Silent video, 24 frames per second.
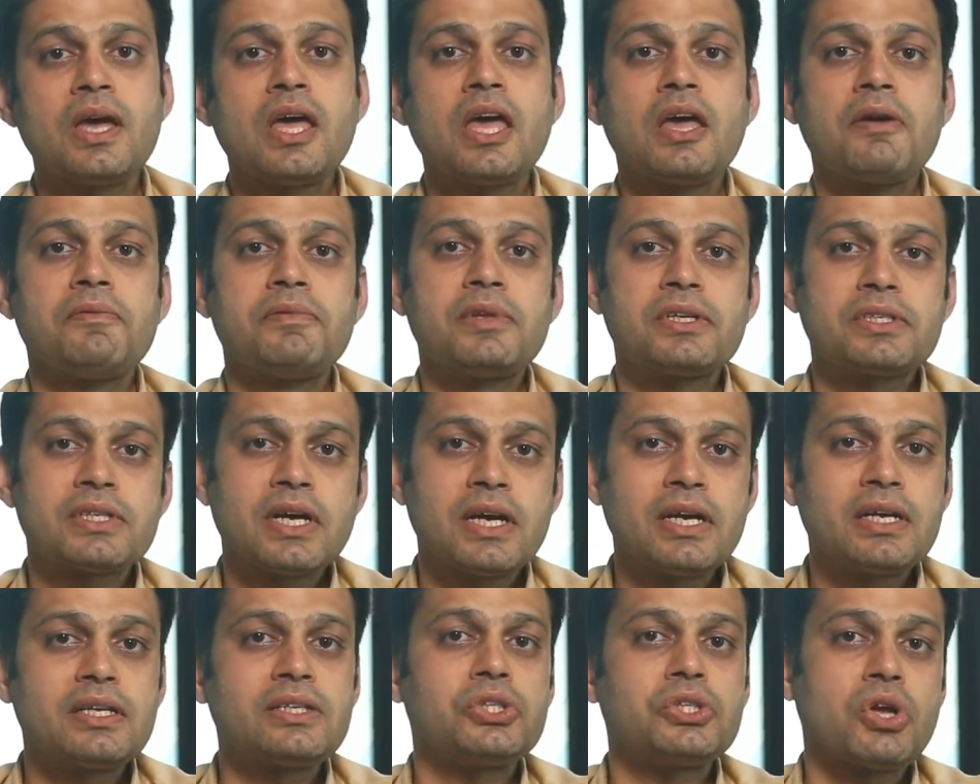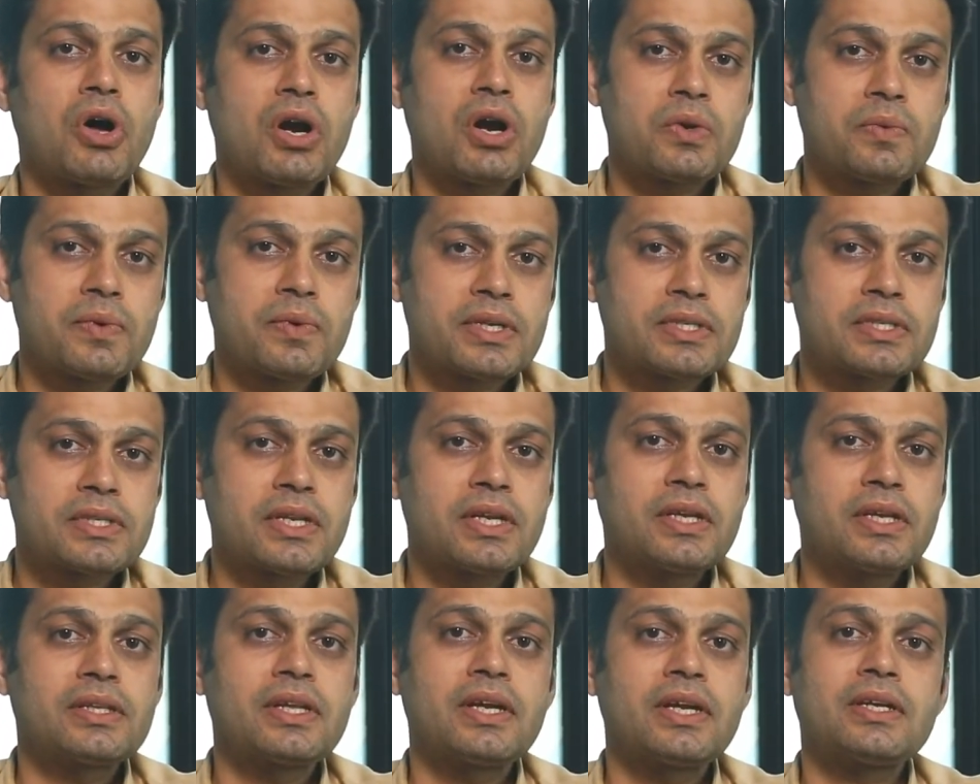If the child is not
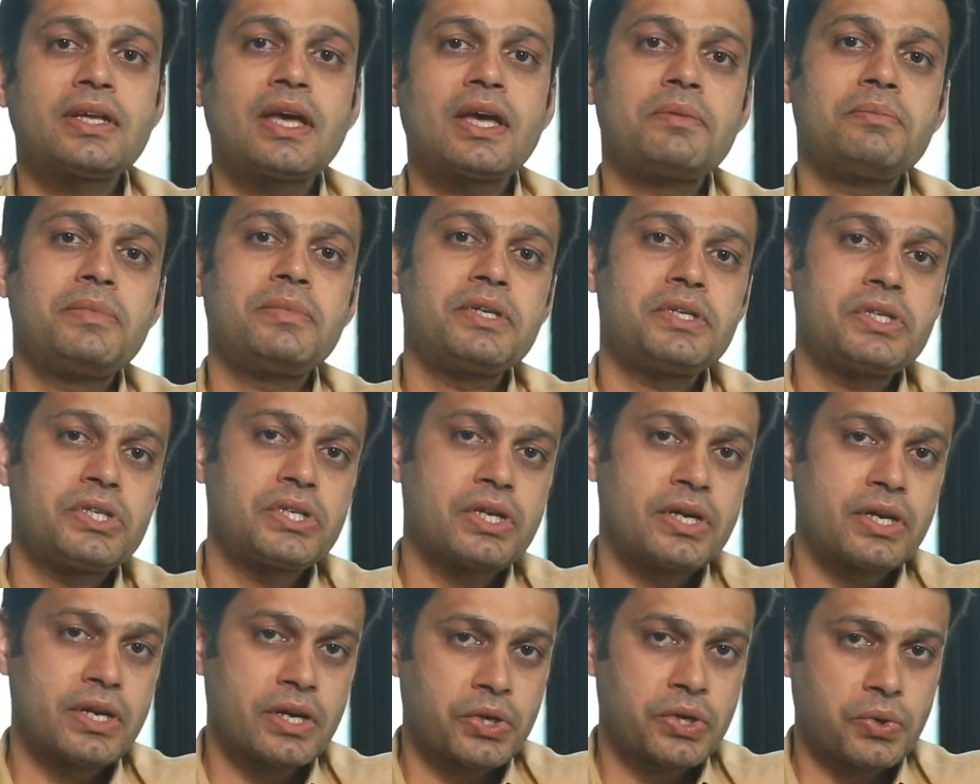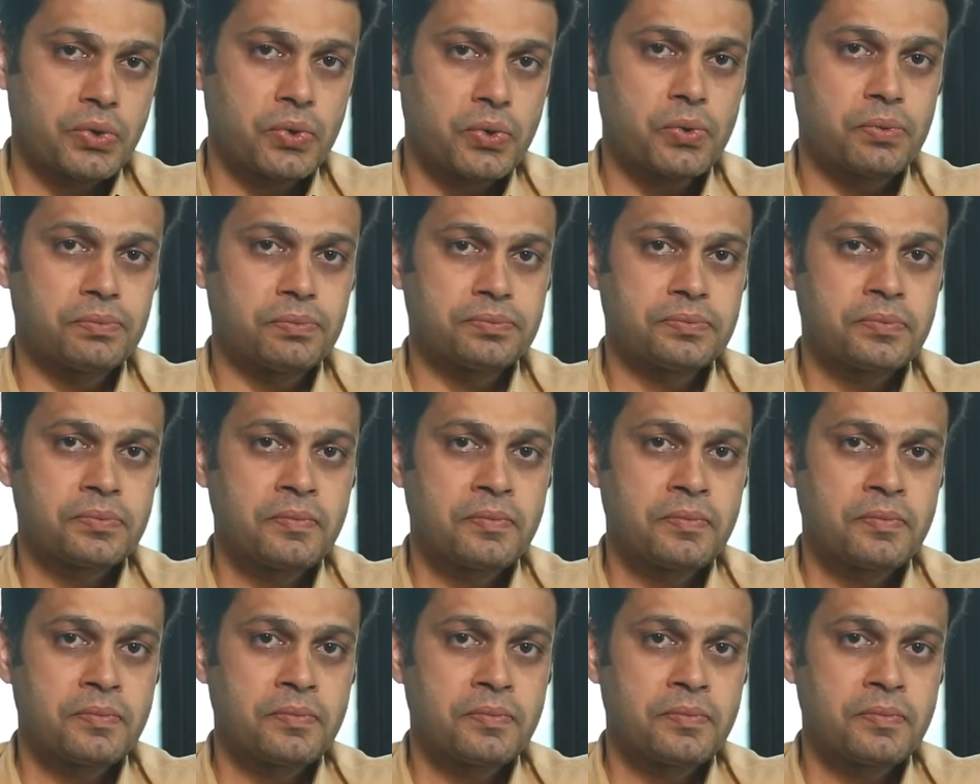worsening, then can be treated at home.